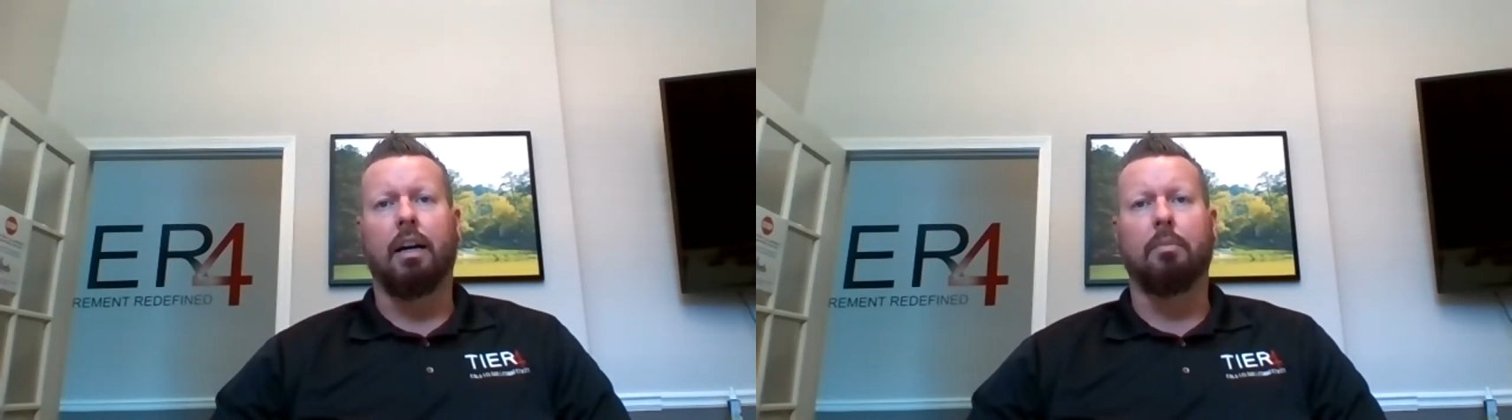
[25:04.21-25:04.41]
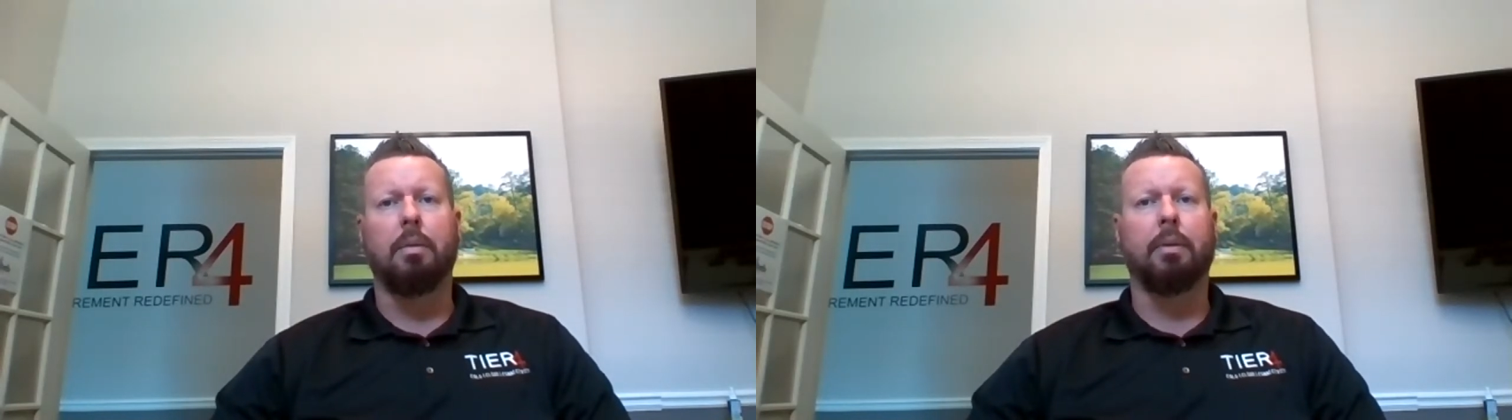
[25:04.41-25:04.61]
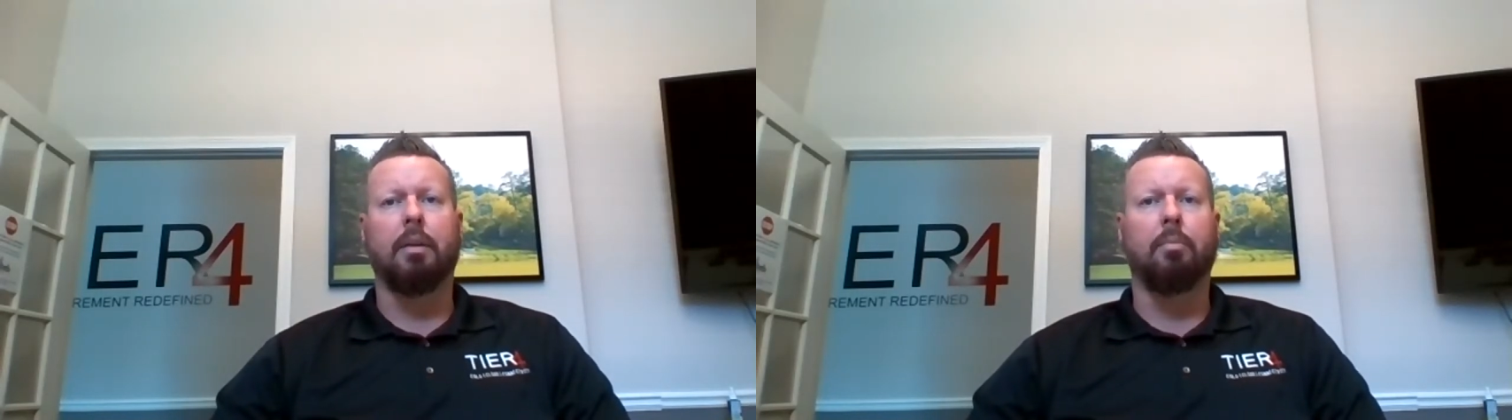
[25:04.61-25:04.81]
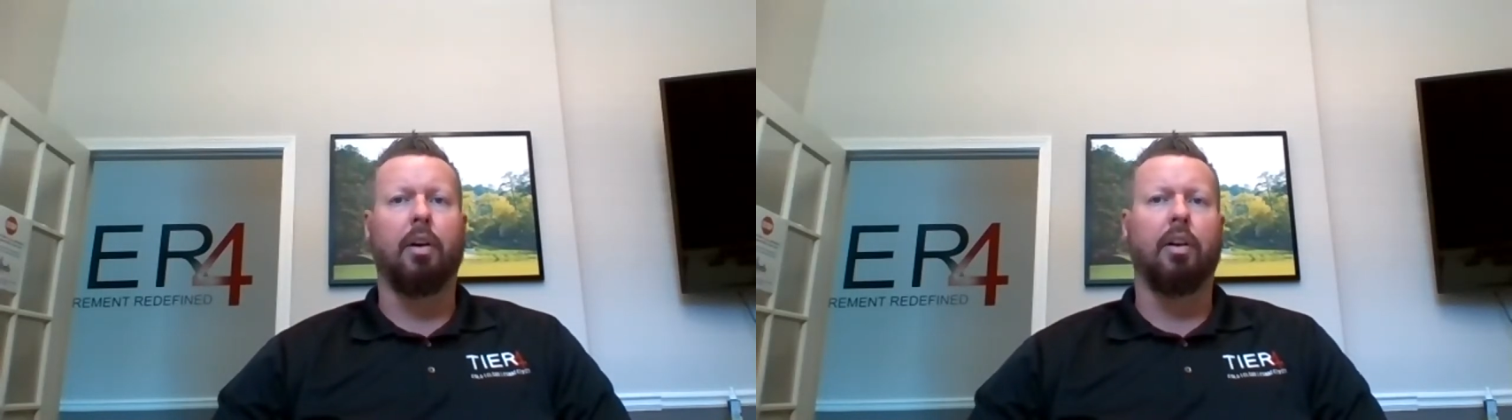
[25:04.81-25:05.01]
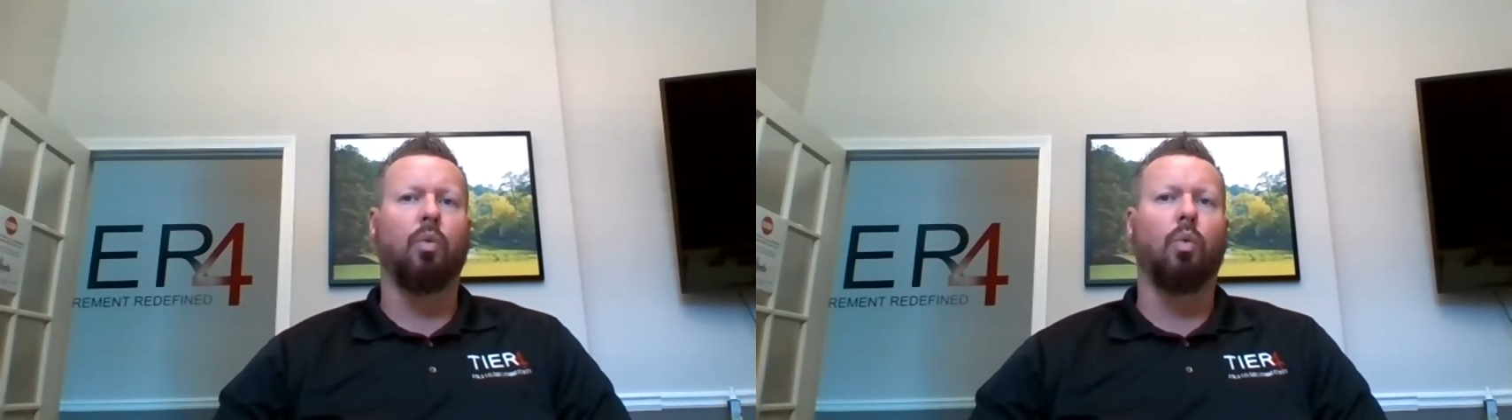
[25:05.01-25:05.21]
maybe
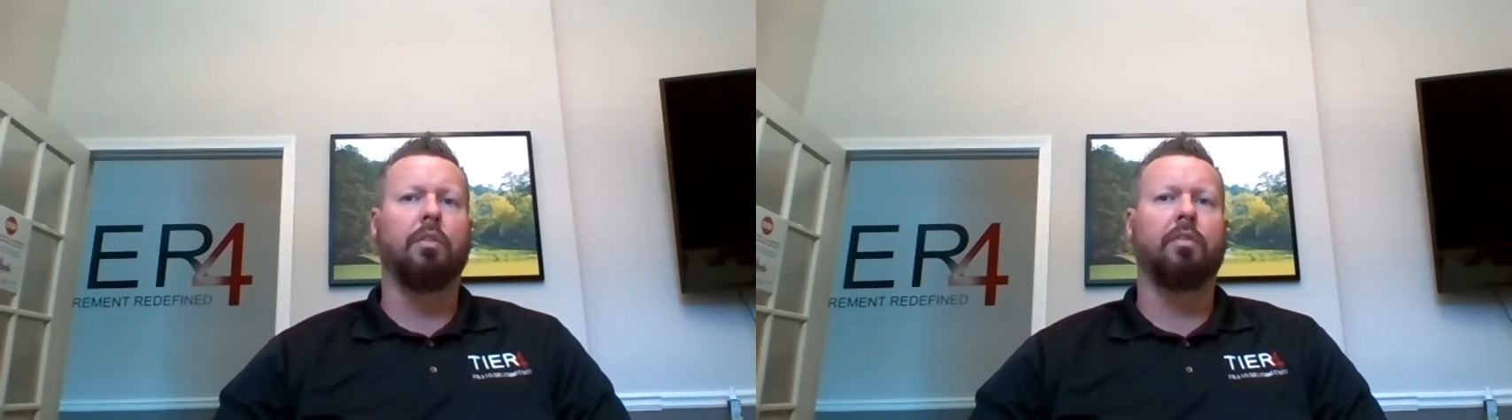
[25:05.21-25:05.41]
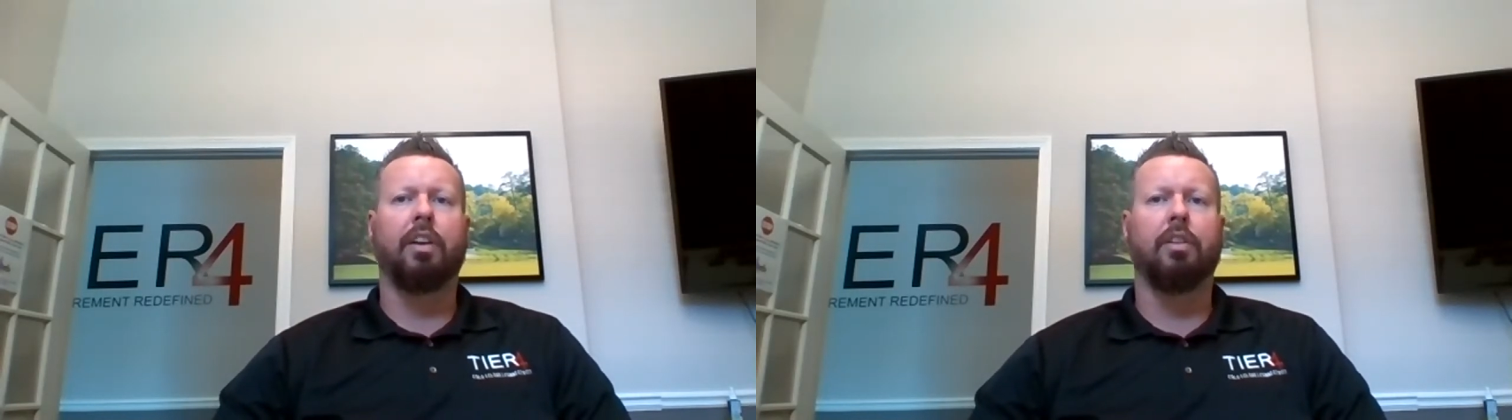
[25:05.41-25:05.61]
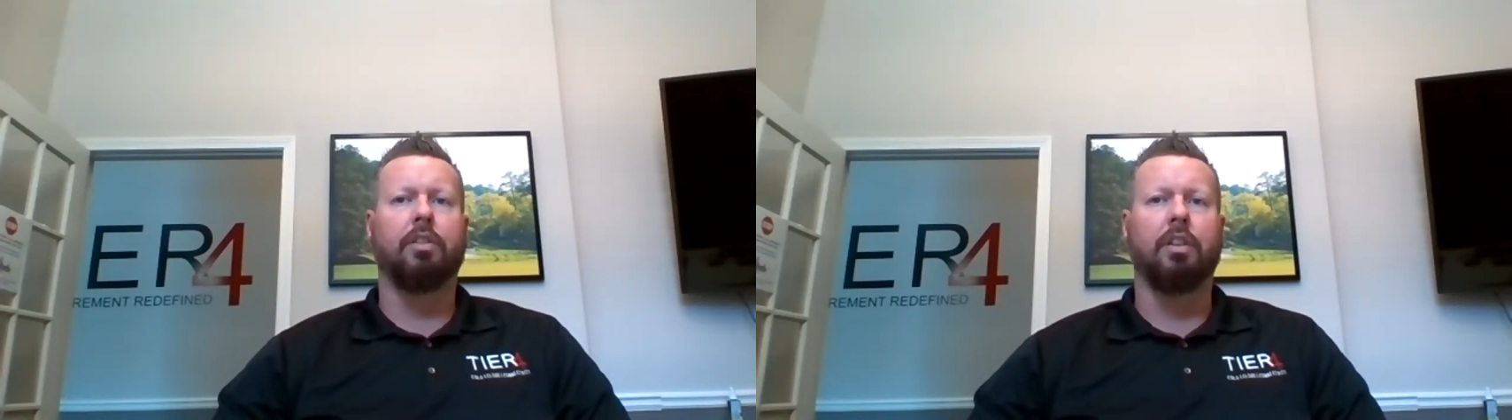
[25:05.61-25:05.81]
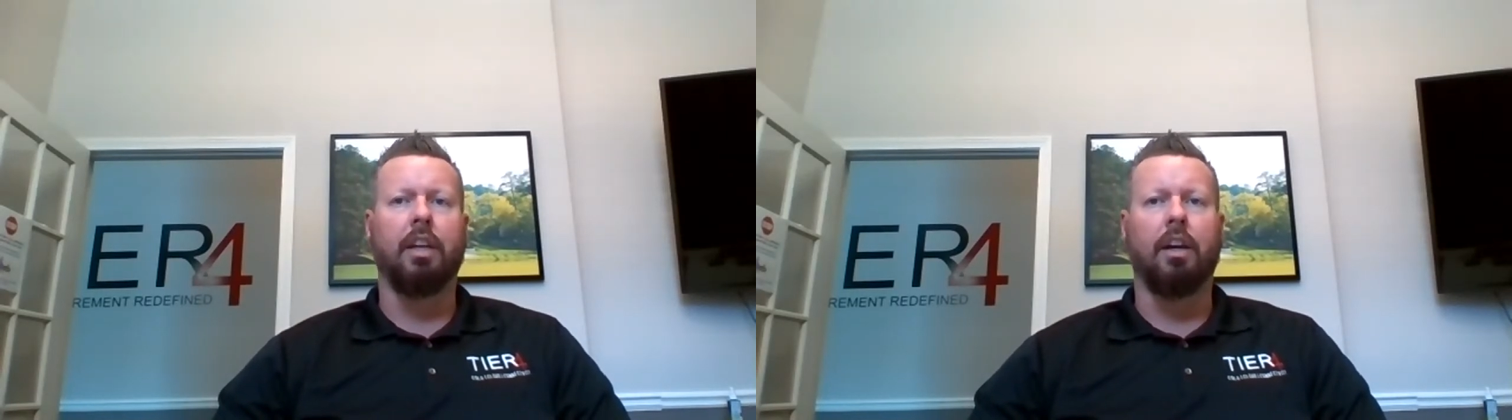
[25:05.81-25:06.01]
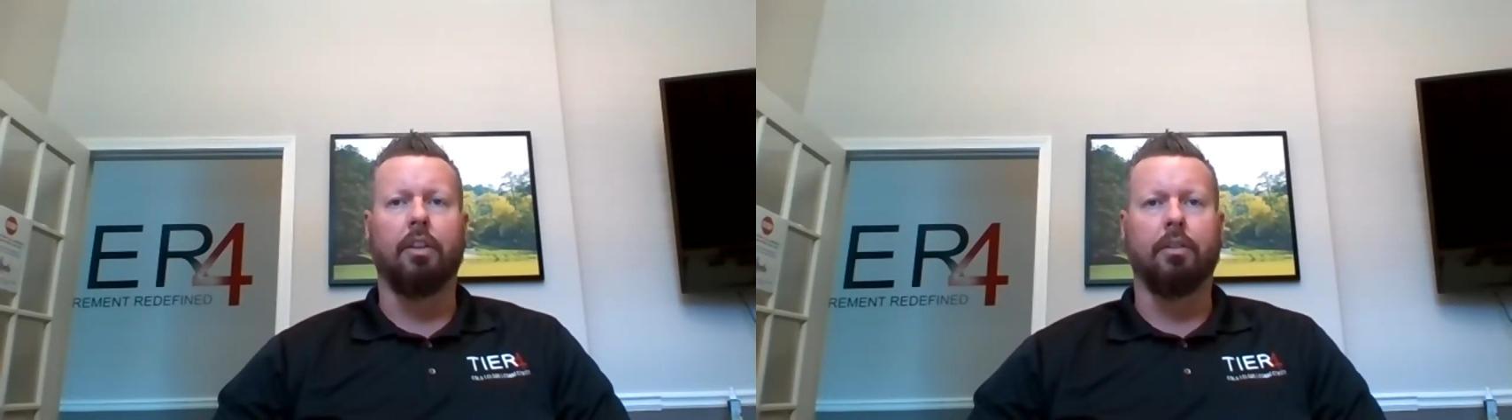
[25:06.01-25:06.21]
comparing one vendor to
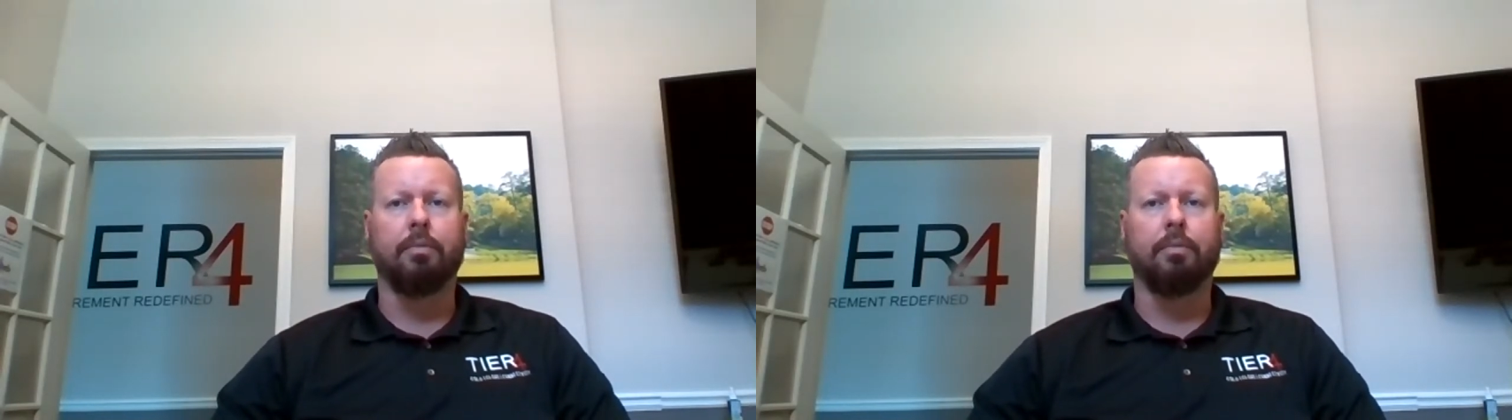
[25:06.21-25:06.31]
the other?